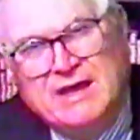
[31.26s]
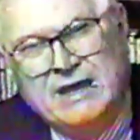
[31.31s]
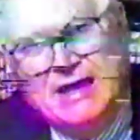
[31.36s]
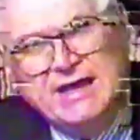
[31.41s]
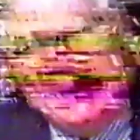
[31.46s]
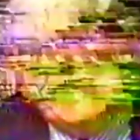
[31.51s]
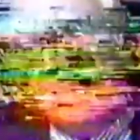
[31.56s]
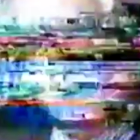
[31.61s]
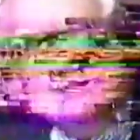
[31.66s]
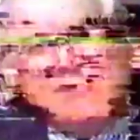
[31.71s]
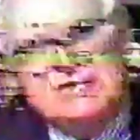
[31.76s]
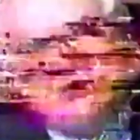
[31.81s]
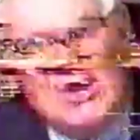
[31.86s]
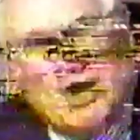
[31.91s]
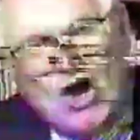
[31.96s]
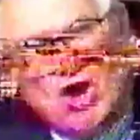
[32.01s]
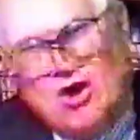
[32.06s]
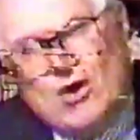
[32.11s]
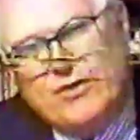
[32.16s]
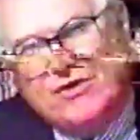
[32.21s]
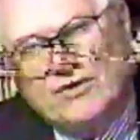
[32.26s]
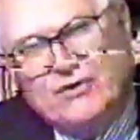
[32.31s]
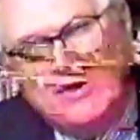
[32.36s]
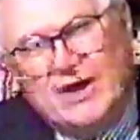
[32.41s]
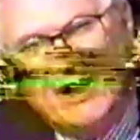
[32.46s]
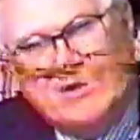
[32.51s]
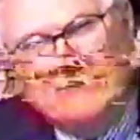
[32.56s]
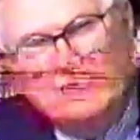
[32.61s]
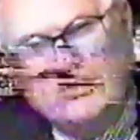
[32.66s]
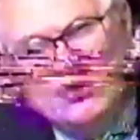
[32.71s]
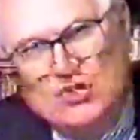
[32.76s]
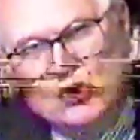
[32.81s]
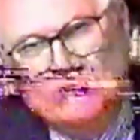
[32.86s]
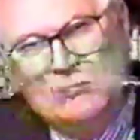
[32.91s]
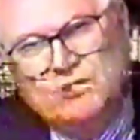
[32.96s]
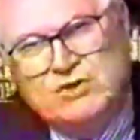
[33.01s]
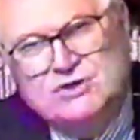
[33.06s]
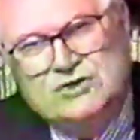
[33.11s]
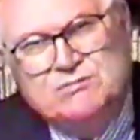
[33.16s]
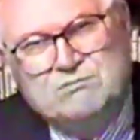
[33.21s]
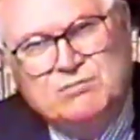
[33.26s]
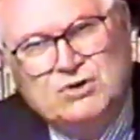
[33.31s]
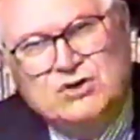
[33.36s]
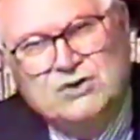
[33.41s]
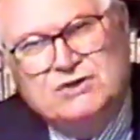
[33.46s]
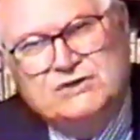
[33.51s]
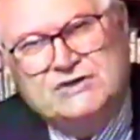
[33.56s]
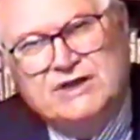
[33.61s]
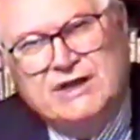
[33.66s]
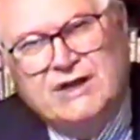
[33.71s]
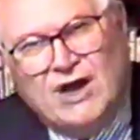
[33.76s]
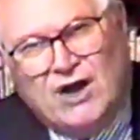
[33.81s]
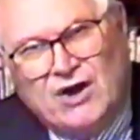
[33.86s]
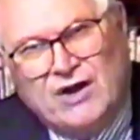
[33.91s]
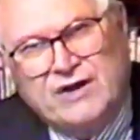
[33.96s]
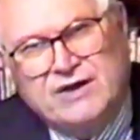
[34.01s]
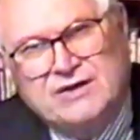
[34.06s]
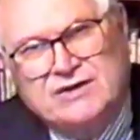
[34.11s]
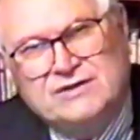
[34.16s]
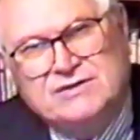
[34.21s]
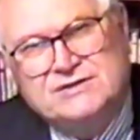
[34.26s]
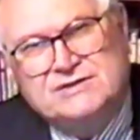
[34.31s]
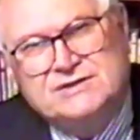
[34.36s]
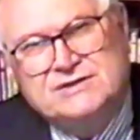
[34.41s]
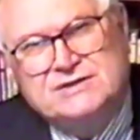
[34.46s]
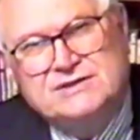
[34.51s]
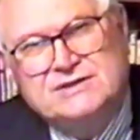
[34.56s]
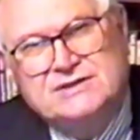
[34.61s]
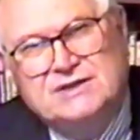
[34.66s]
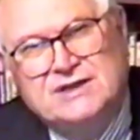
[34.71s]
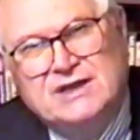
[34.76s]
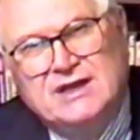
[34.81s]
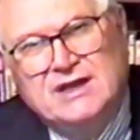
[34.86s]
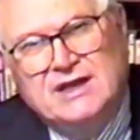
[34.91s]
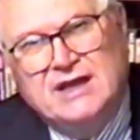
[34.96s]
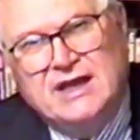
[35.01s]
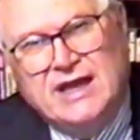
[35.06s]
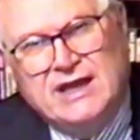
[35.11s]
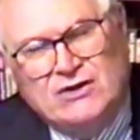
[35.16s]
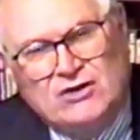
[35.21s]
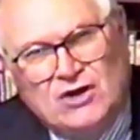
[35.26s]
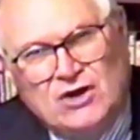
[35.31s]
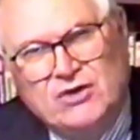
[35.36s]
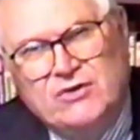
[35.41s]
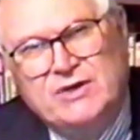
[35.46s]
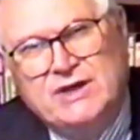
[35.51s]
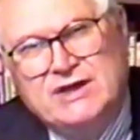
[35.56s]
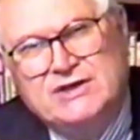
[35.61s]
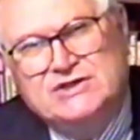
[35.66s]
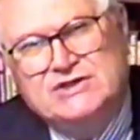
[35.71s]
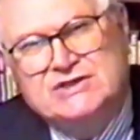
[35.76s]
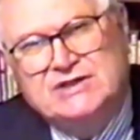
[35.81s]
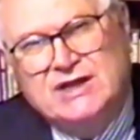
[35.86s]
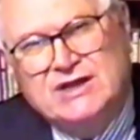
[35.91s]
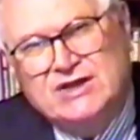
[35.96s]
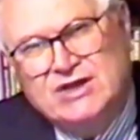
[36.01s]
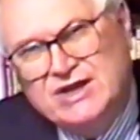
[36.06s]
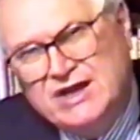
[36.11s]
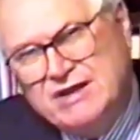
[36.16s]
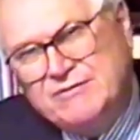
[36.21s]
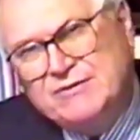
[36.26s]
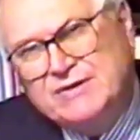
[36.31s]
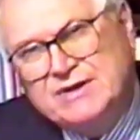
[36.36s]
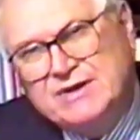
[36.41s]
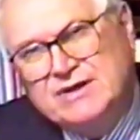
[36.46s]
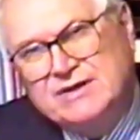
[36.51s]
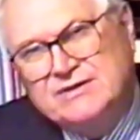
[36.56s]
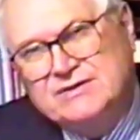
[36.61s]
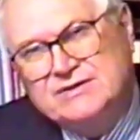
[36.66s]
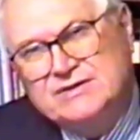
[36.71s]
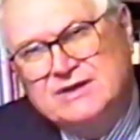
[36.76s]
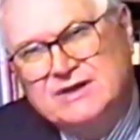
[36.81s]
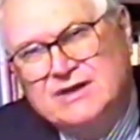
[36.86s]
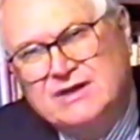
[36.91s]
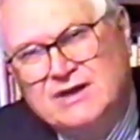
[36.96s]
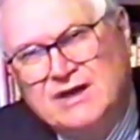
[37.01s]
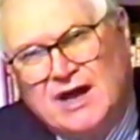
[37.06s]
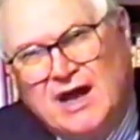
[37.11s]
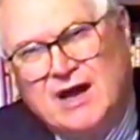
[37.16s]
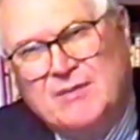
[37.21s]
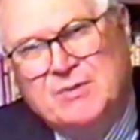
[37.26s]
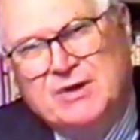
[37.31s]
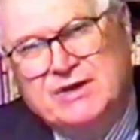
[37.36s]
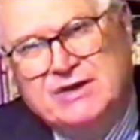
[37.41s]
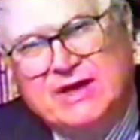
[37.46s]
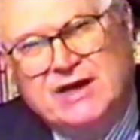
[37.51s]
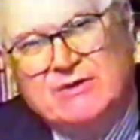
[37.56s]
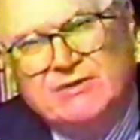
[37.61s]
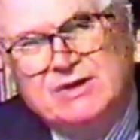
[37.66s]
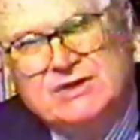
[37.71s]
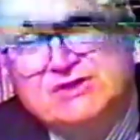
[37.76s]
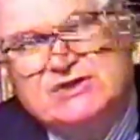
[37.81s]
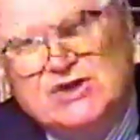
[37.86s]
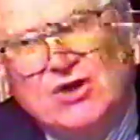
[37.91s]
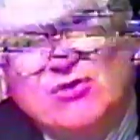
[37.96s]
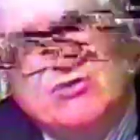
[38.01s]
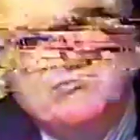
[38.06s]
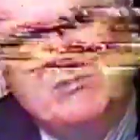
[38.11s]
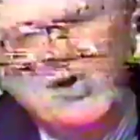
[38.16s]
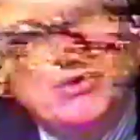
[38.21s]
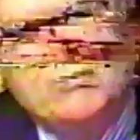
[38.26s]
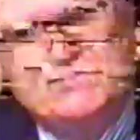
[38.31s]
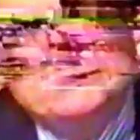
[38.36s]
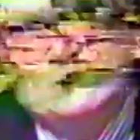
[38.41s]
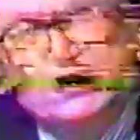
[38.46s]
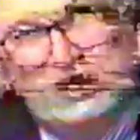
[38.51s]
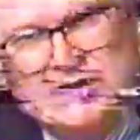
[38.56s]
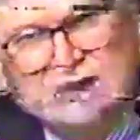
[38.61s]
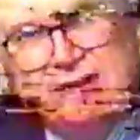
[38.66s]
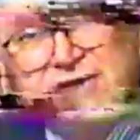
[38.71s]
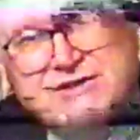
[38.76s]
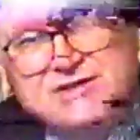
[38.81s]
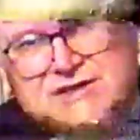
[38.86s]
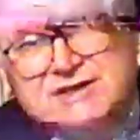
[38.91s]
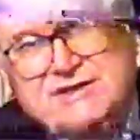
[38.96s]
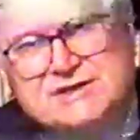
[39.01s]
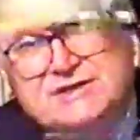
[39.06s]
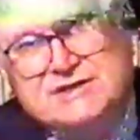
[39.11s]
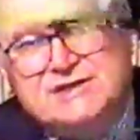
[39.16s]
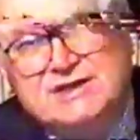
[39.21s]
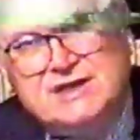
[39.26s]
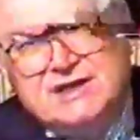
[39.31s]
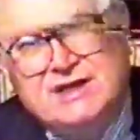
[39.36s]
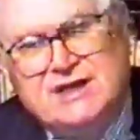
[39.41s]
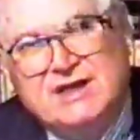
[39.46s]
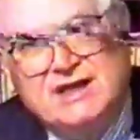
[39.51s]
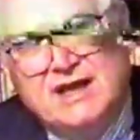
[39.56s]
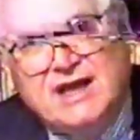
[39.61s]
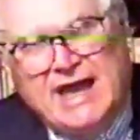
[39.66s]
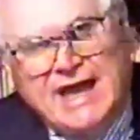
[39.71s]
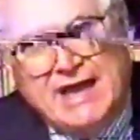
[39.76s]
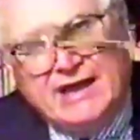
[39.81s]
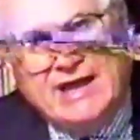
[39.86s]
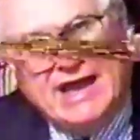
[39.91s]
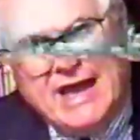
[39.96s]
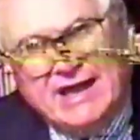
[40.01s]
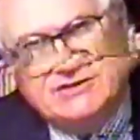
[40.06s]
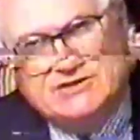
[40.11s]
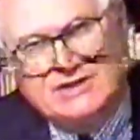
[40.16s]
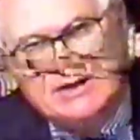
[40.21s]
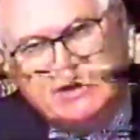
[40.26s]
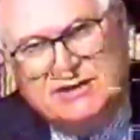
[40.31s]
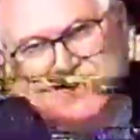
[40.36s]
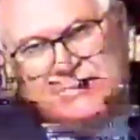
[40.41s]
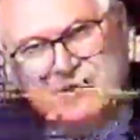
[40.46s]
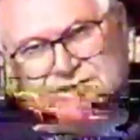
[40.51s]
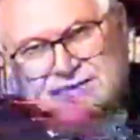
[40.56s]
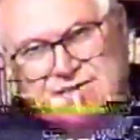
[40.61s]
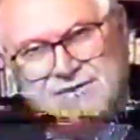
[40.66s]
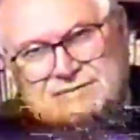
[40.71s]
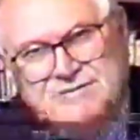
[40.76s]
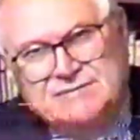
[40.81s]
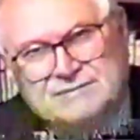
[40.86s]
He is the author of numerous books and articles, including significant commentaries on both Genesis and Exodus.